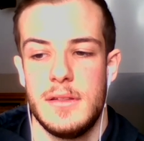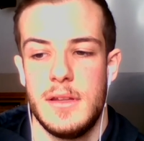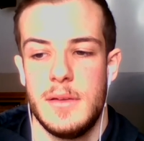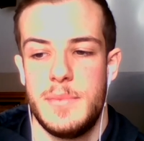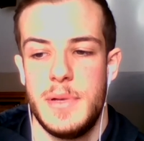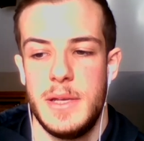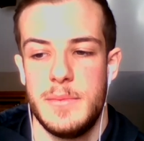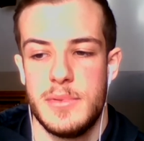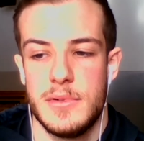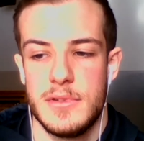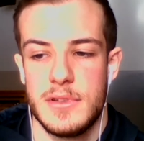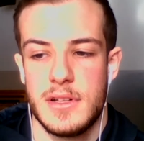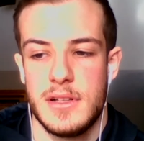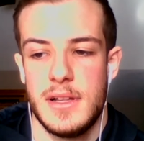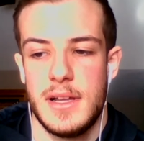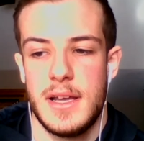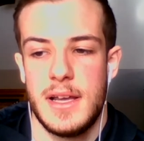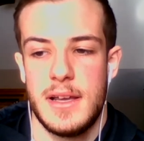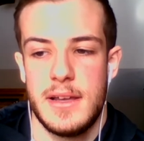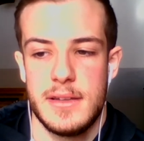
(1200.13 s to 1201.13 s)
the people in
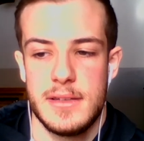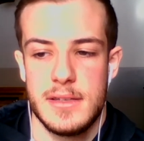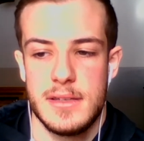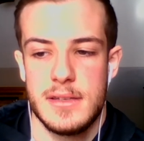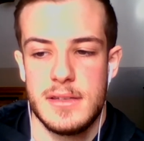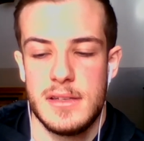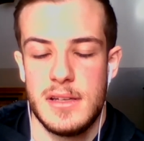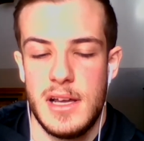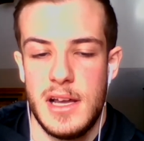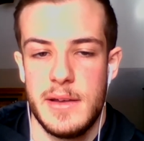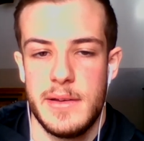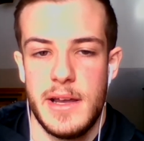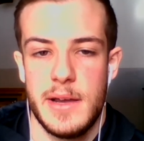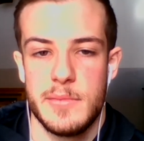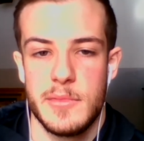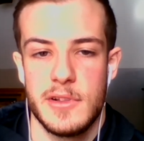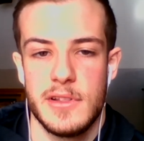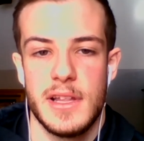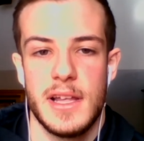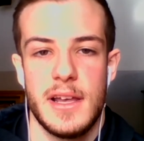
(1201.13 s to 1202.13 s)
class, I'm
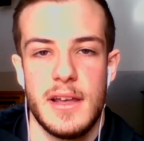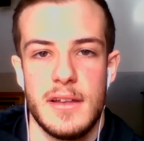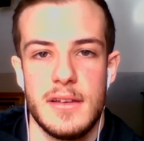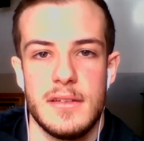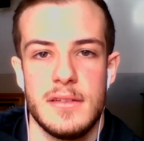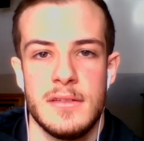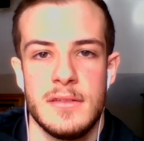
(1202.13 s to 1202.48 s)
glad